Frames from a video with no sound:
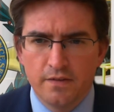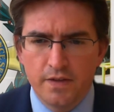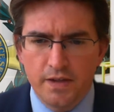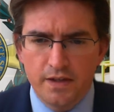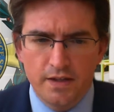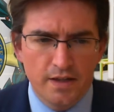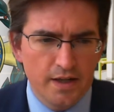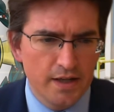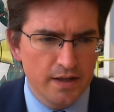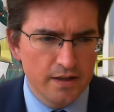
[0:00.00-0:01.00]
The
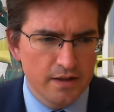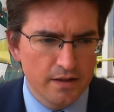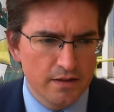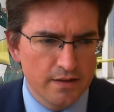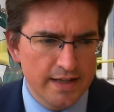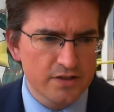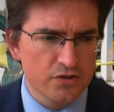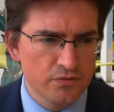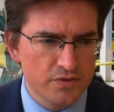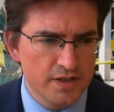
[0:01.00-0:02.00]

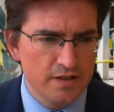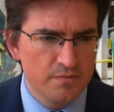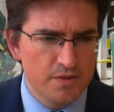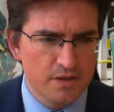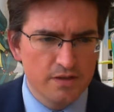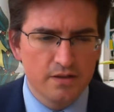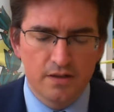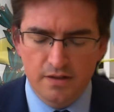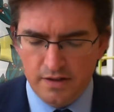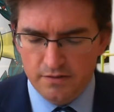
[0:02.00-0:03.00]
national teams are
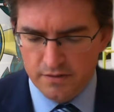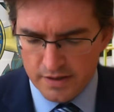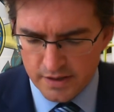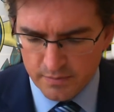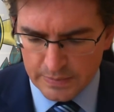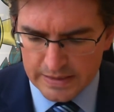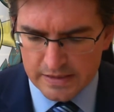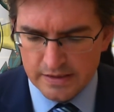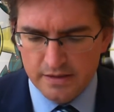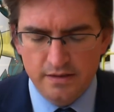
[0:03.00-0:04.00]
currently
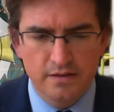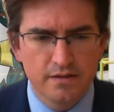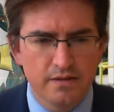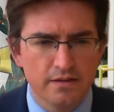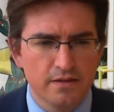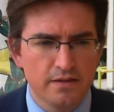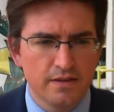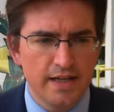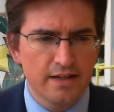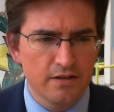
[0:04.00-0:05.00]
completing
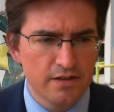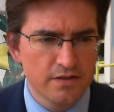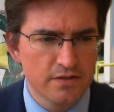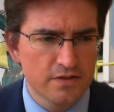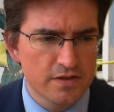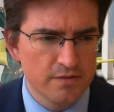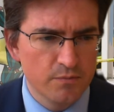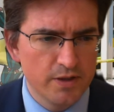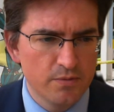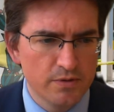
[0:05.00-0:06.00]
their guidance,
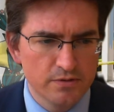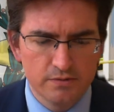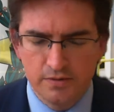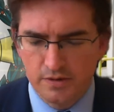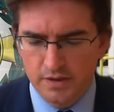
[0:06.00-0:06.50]
and we will